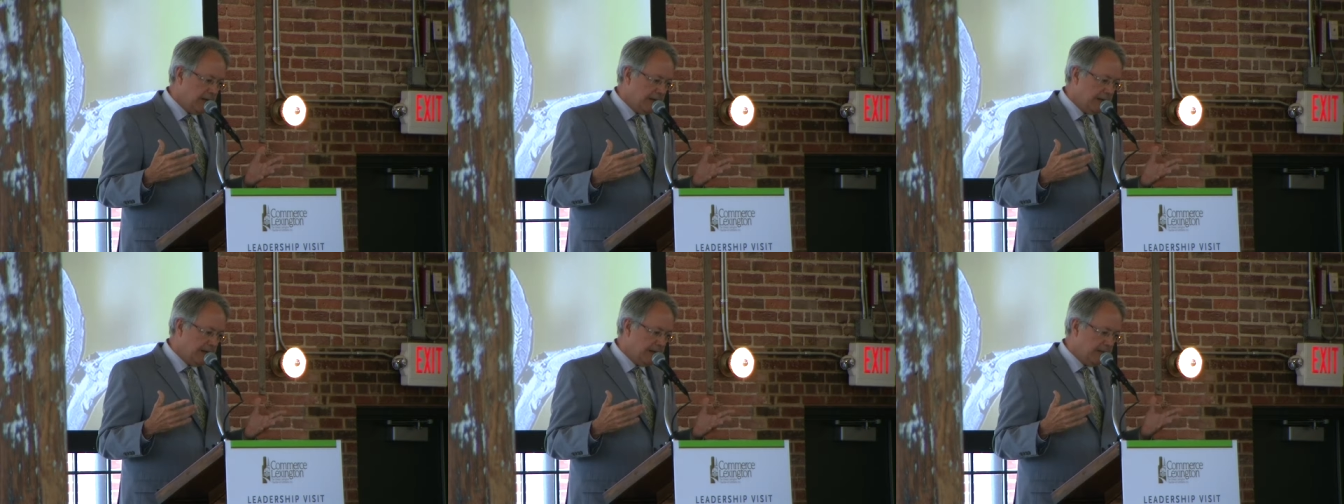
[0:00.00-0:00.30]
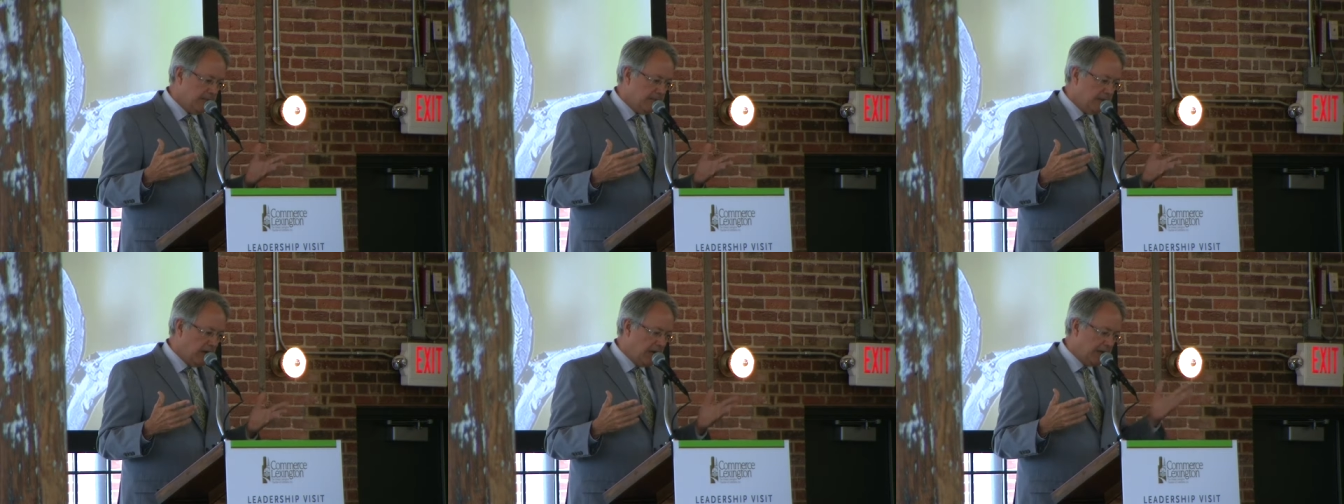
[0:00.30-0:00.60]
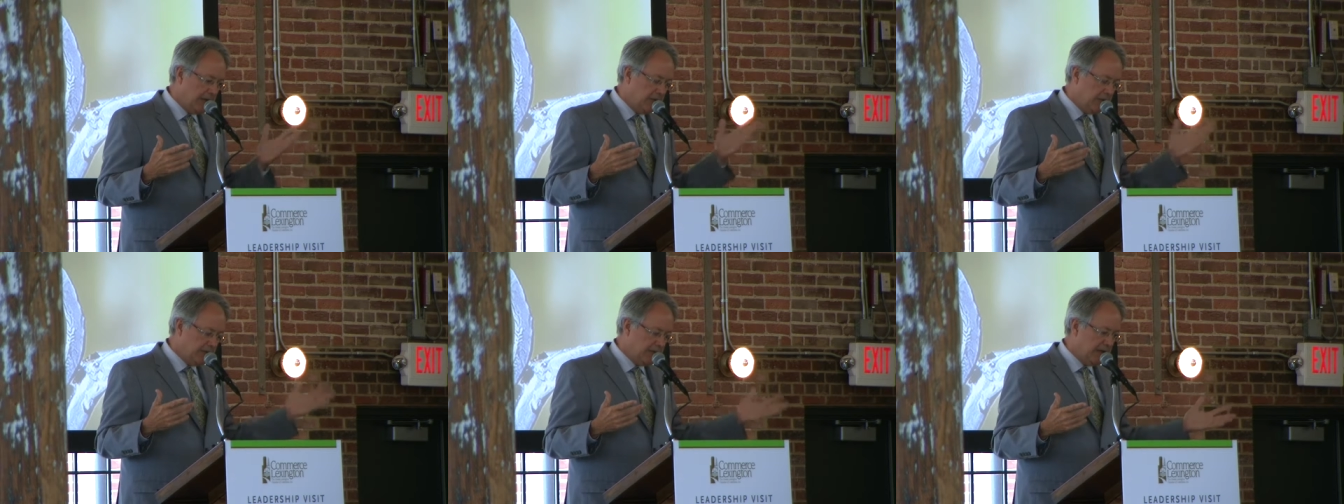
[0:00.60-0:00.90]
I
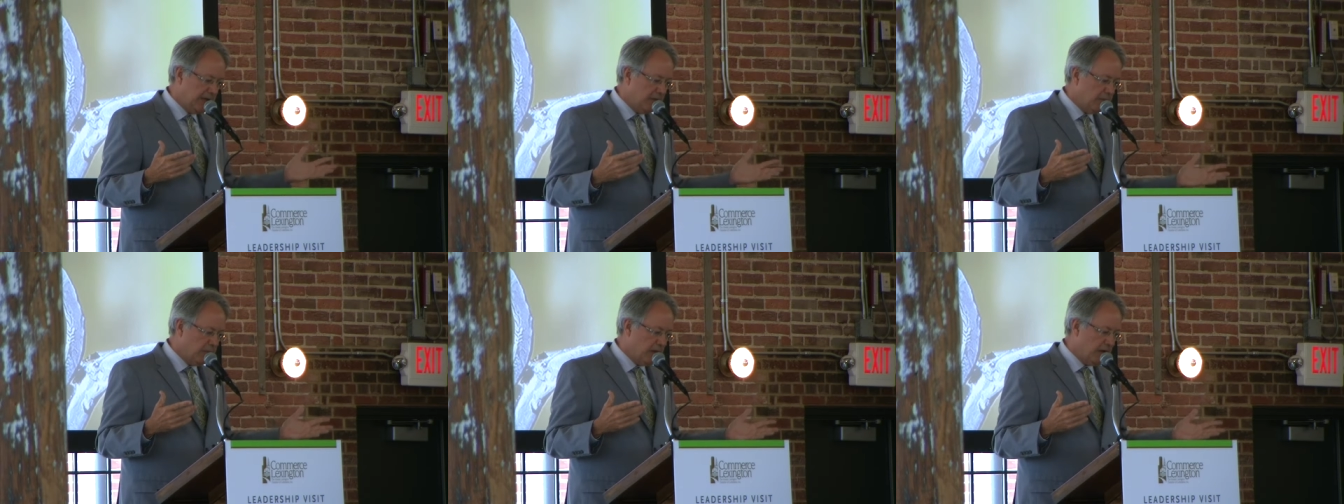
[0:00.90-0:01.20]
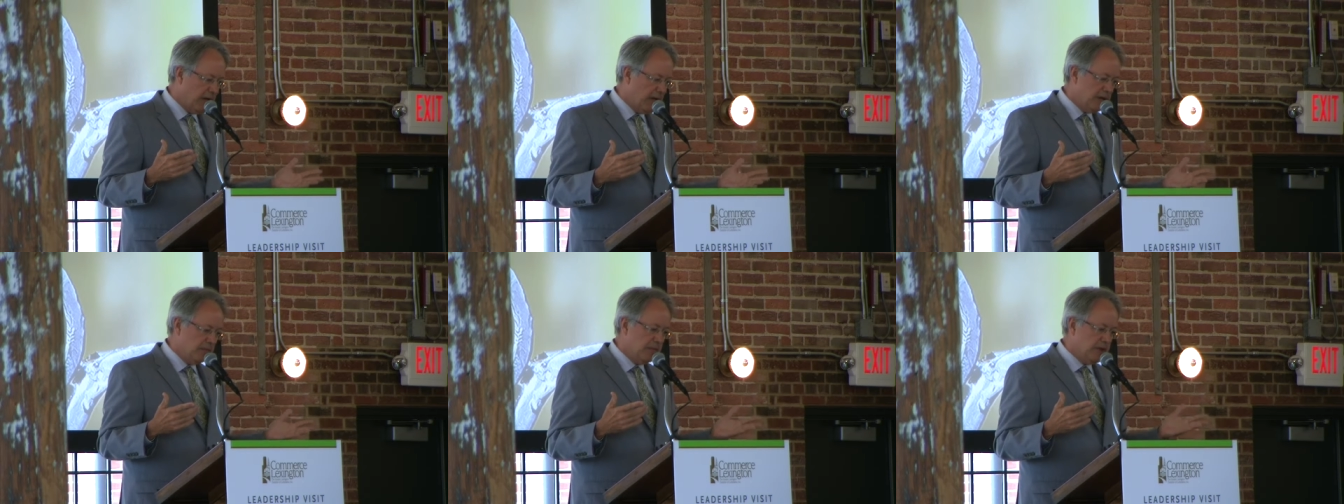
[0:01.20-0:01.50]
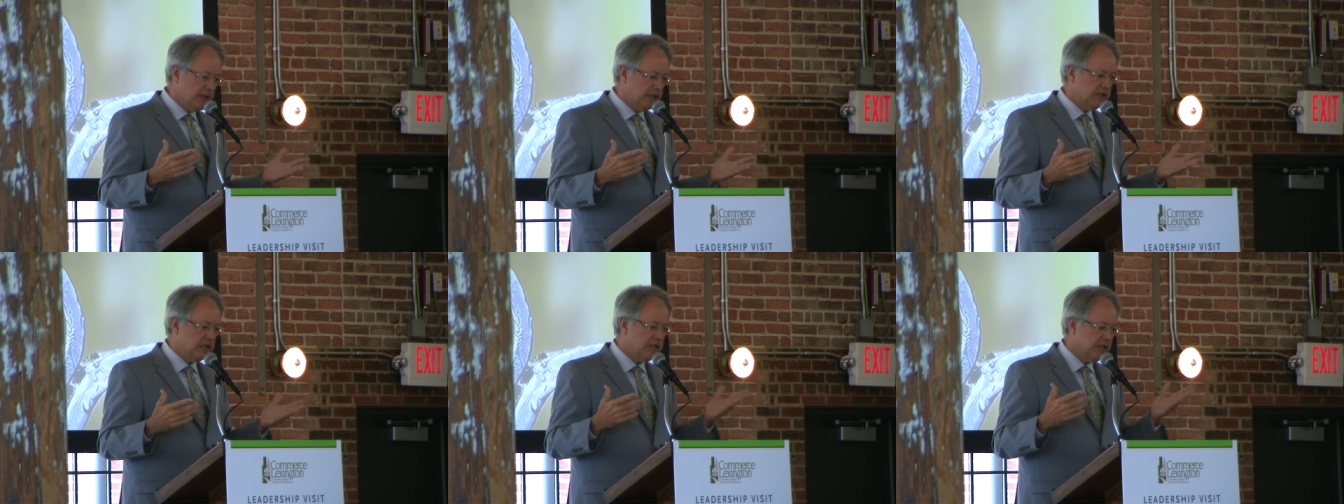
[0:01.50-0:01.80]
don't think Brian
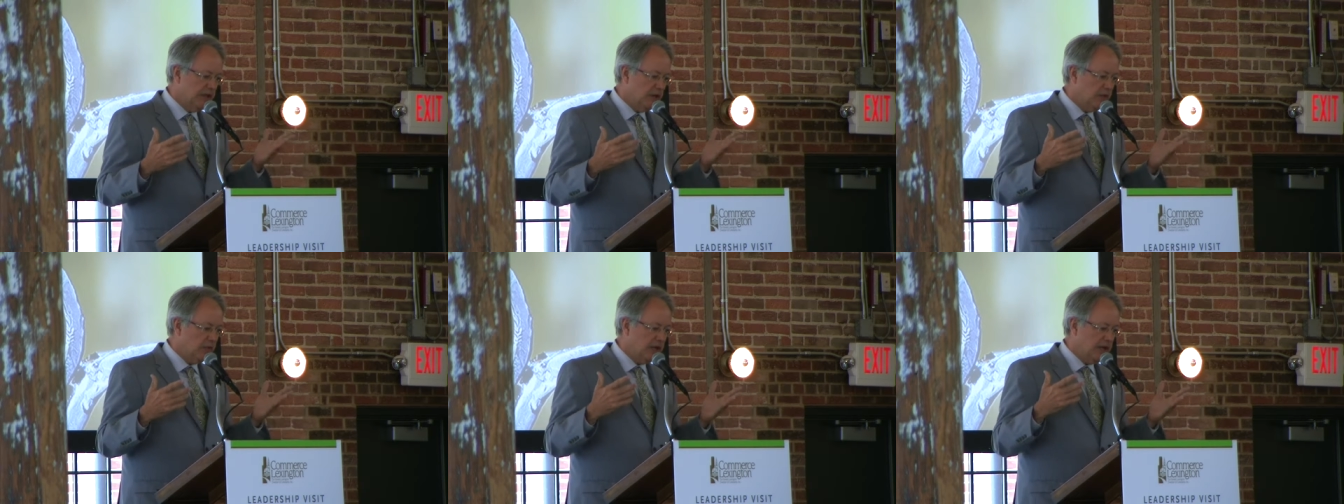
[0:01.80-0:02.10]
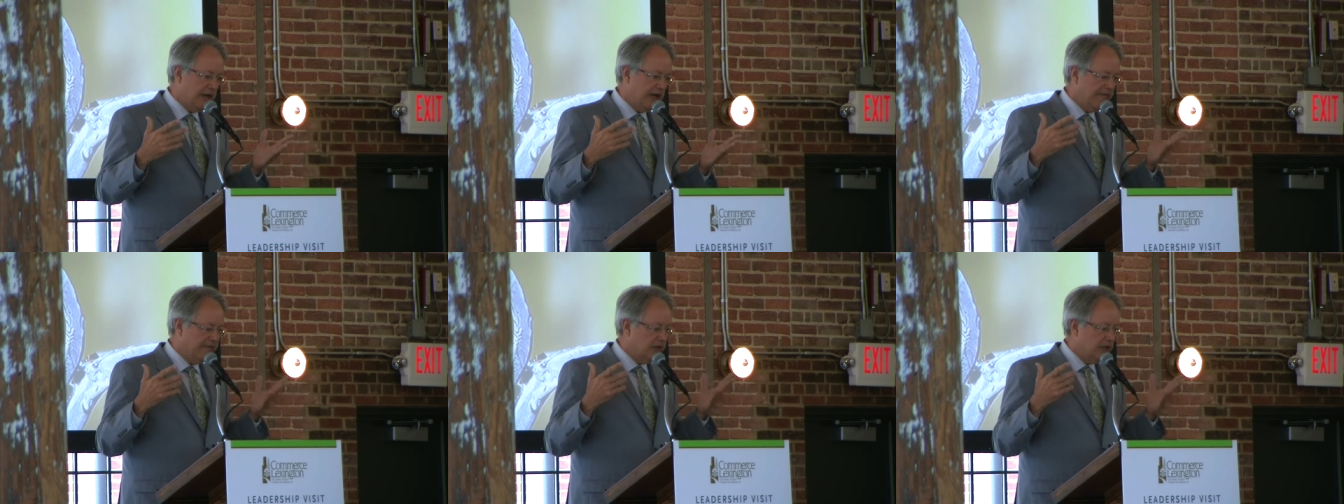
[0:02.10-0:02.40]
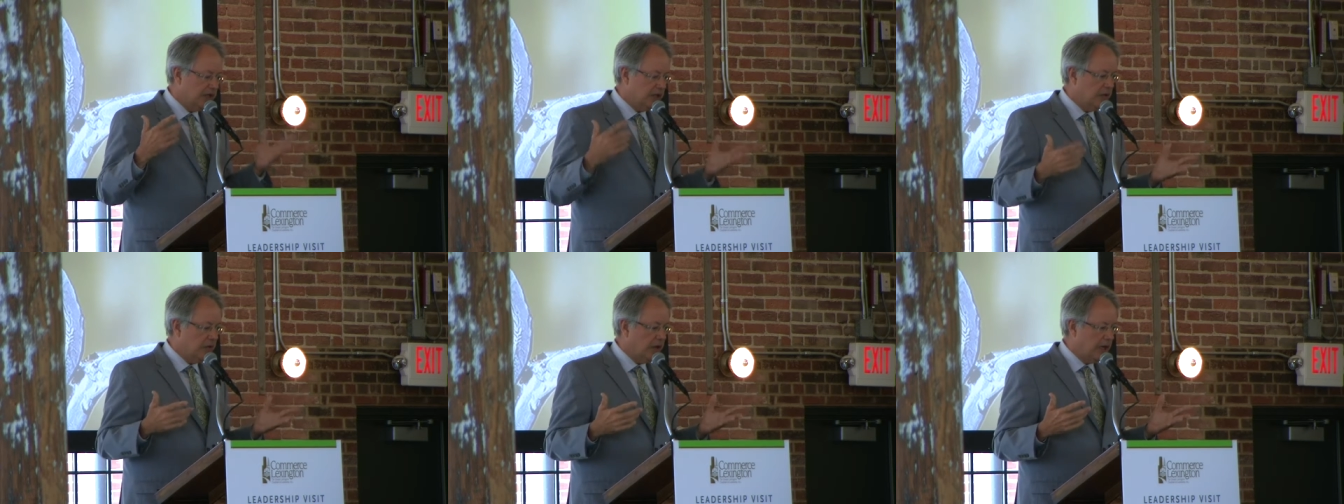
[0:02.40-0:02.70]
mentioned that we have an
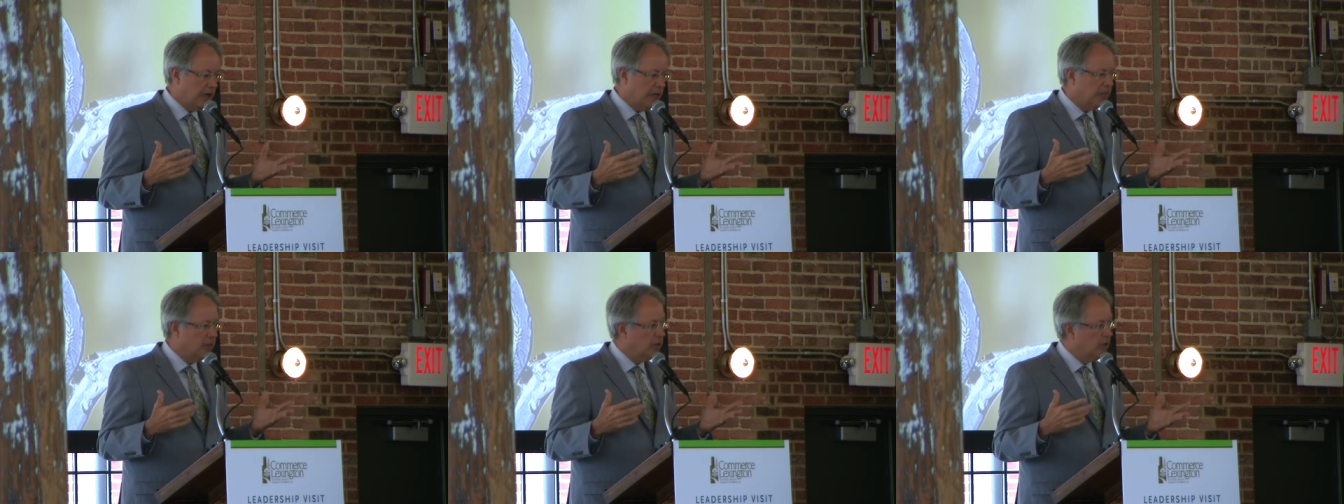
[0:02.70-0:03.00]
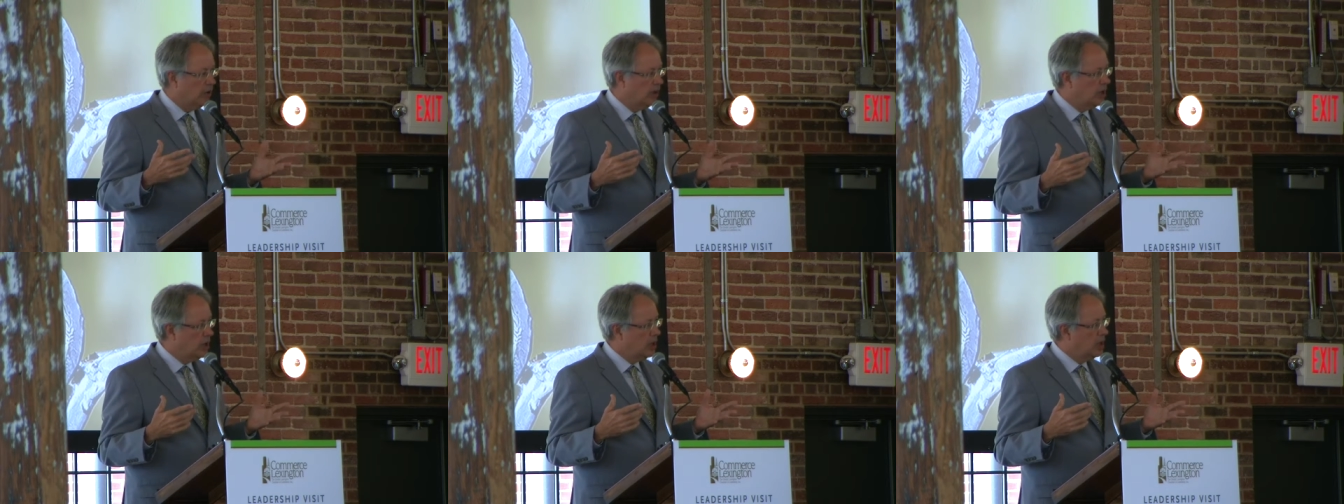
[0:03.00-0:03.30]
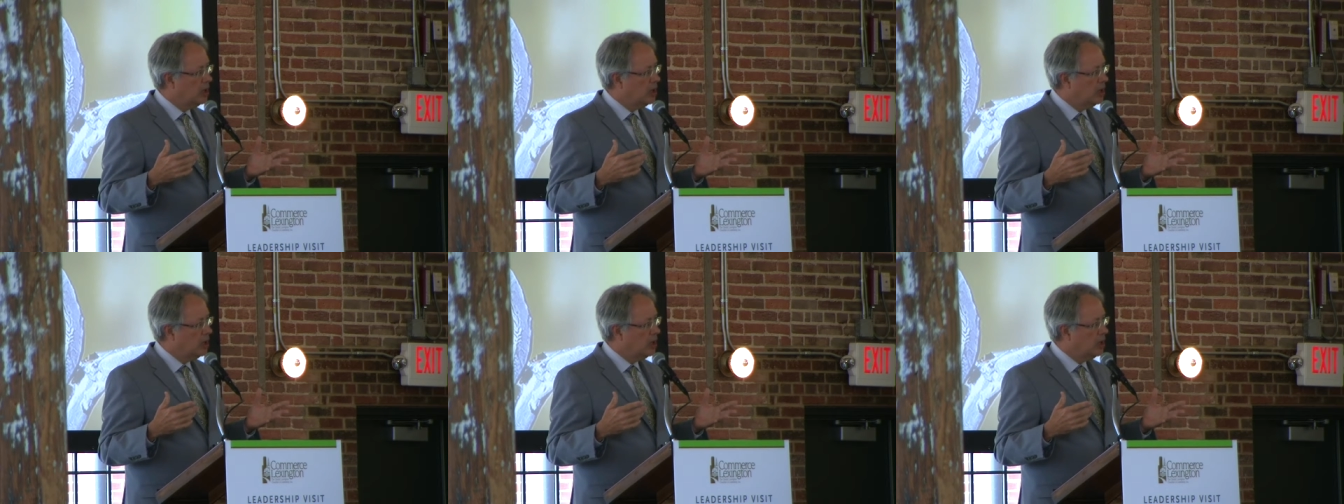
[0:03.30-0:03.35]
incredible